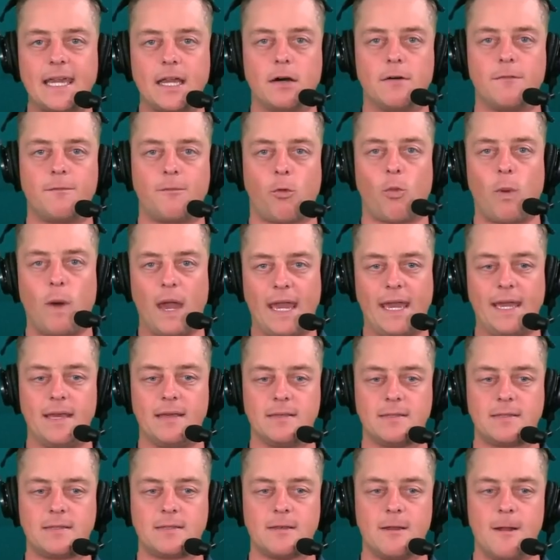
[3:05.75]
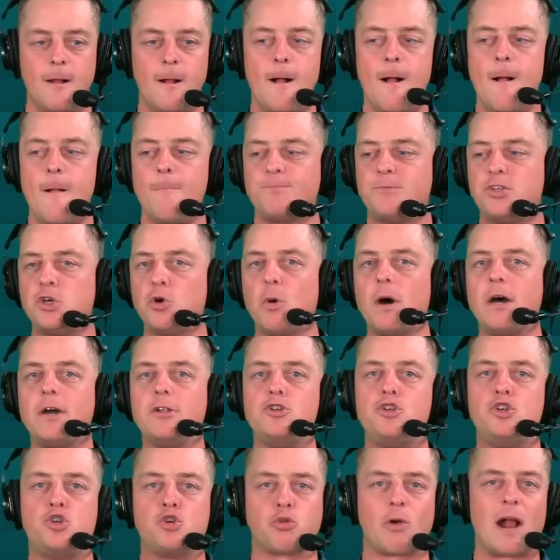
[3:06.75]
of ways to
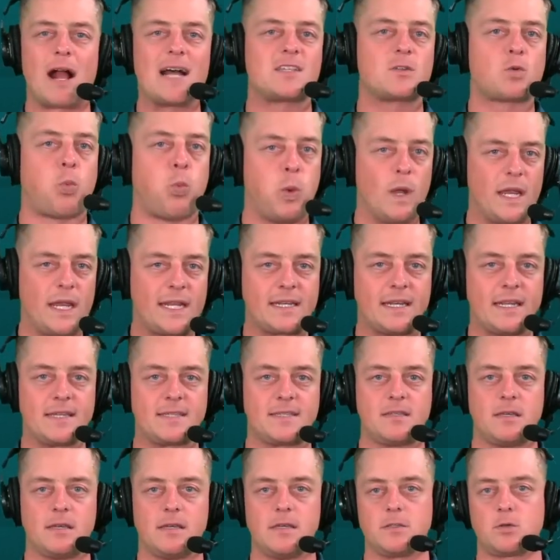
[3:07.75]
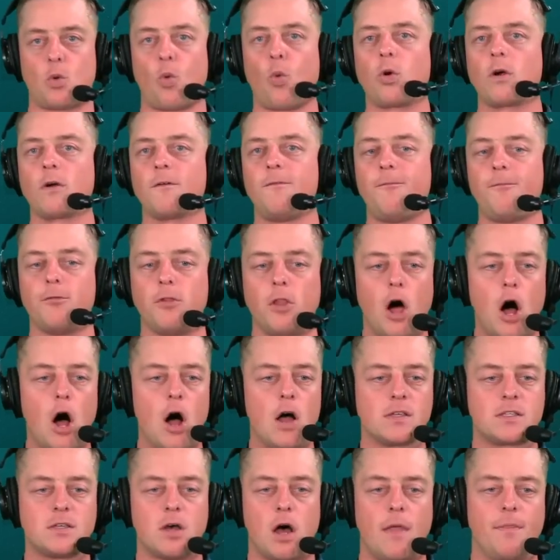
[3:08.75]
address weaknesses or
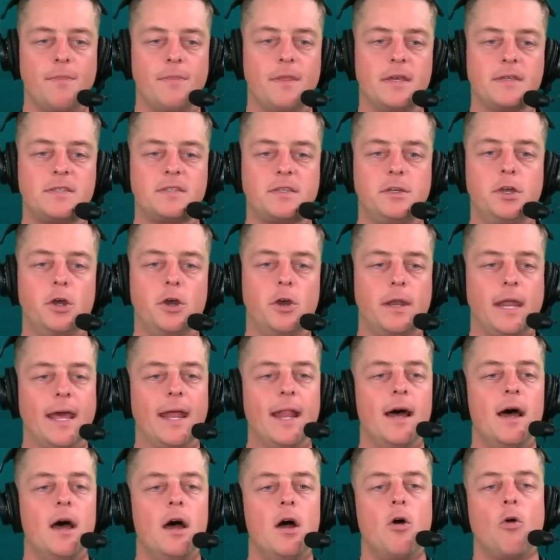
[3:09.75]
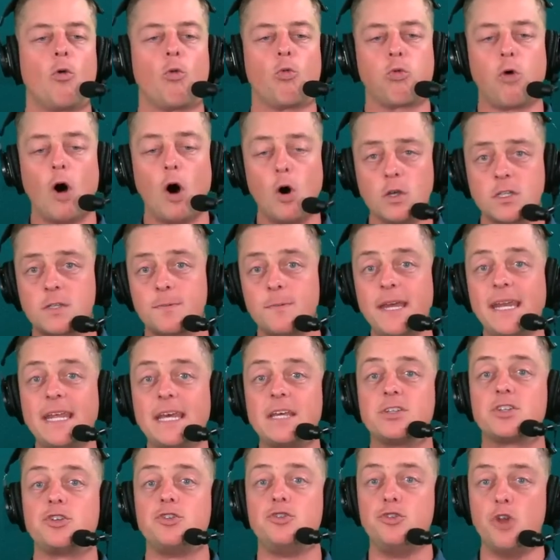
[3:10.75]
flaws on this unit. Roseman
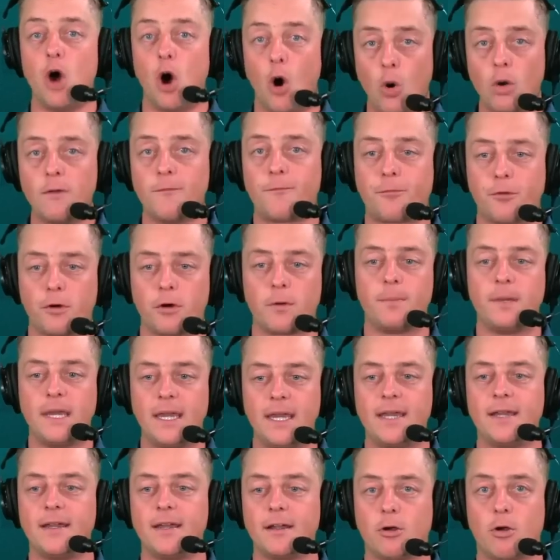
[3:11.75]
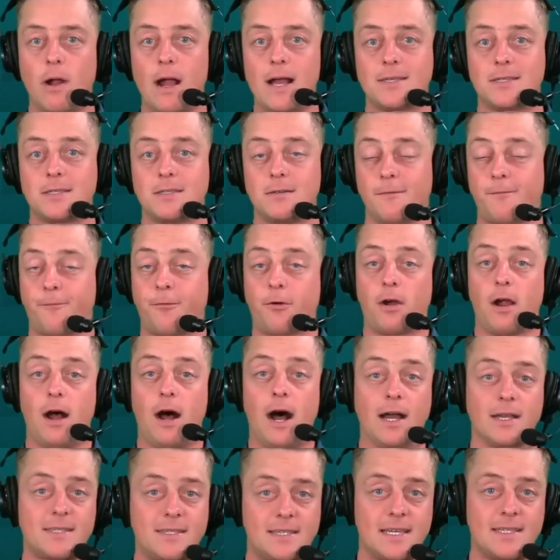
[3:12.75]
is known for being aggressive for
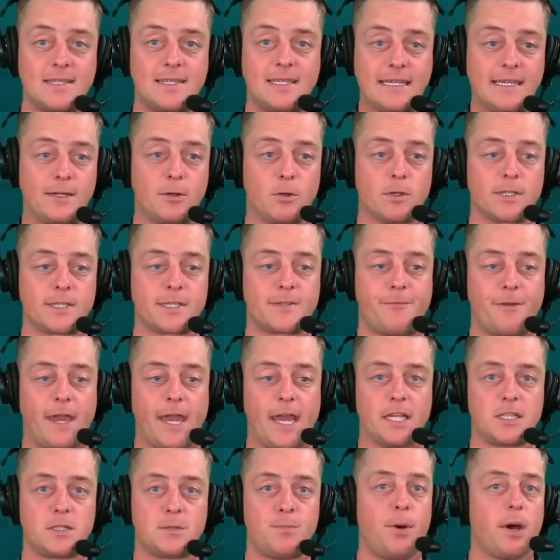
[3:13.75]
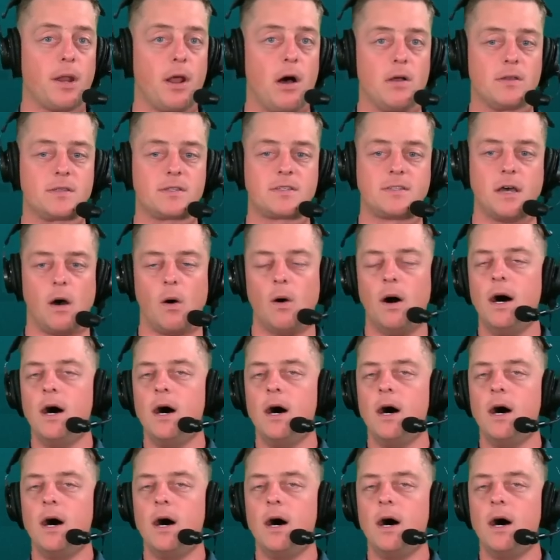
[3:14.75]
us as Eagles fans, but also